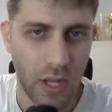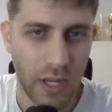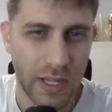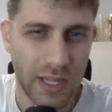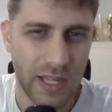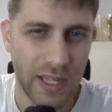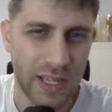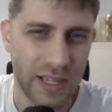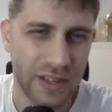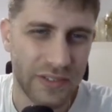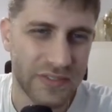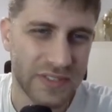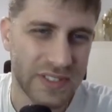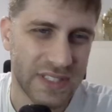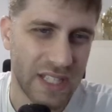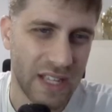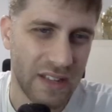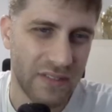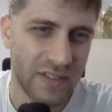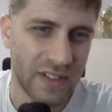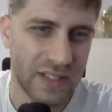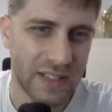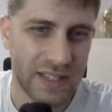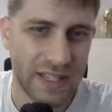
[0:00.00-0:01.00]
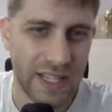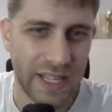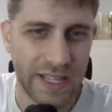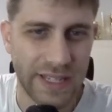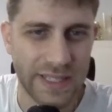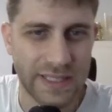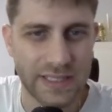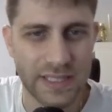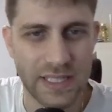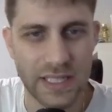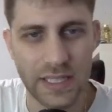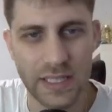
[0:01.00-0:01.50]
King f7
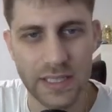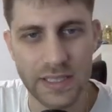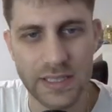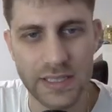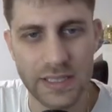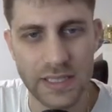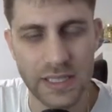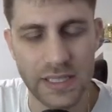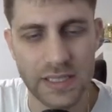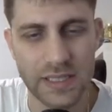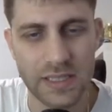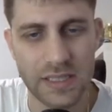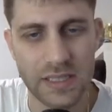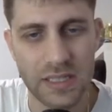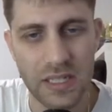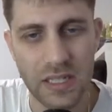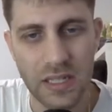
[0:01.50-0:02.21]
takes, king e6.